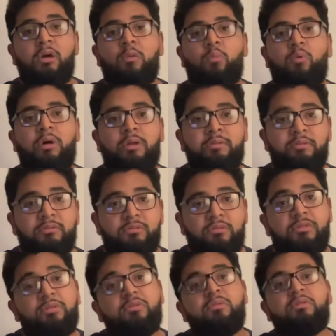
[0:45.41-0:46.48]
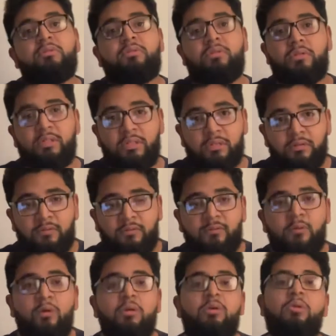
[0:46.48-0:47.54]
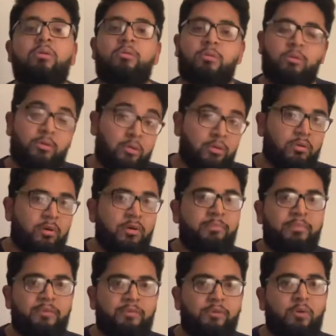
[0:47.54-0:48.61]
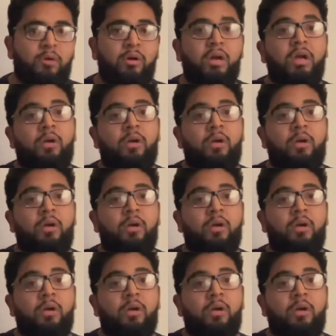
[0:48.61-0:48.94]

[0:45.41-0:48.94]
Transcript: 1 2 3 4, or on beat 4.